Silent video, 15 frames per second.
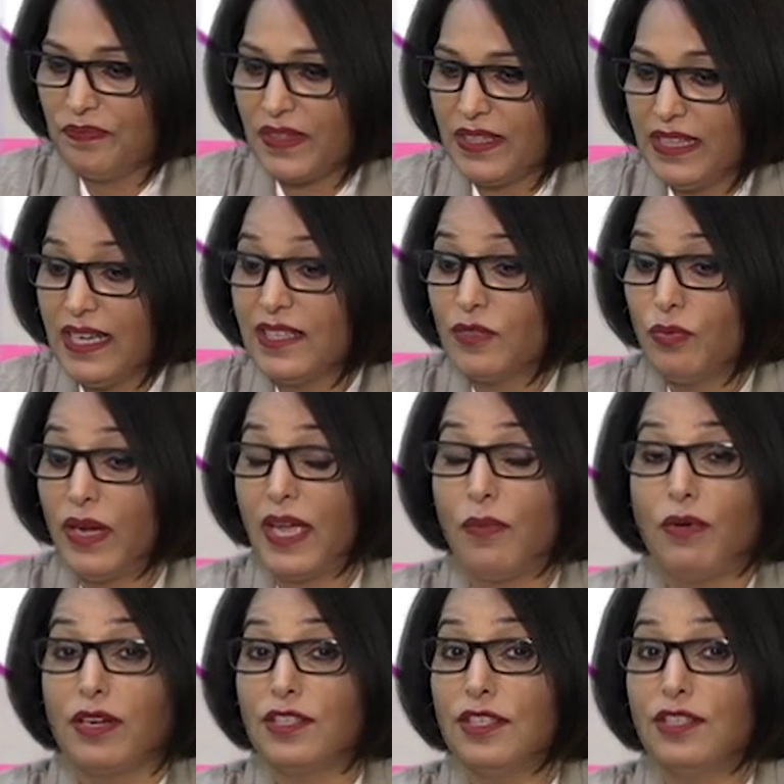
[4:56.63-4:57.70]
that's why I
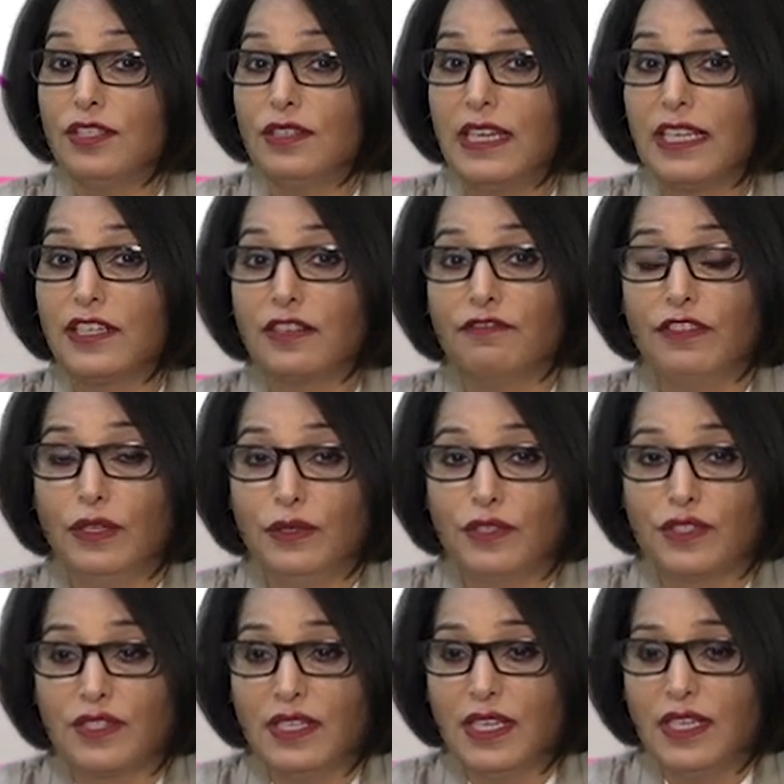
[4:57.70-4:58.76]
wanted to let our
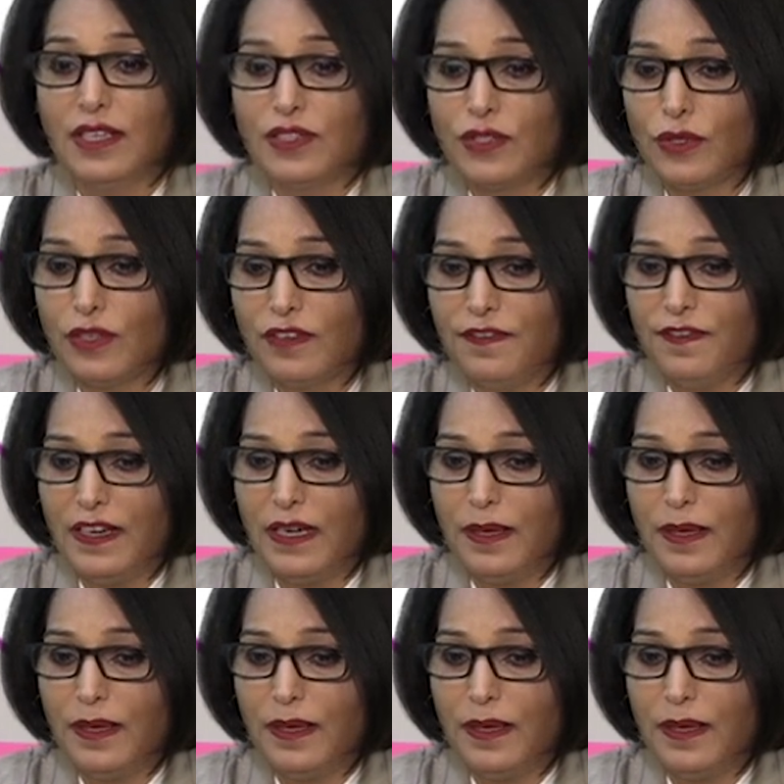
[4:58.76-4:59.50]
viewers sort of,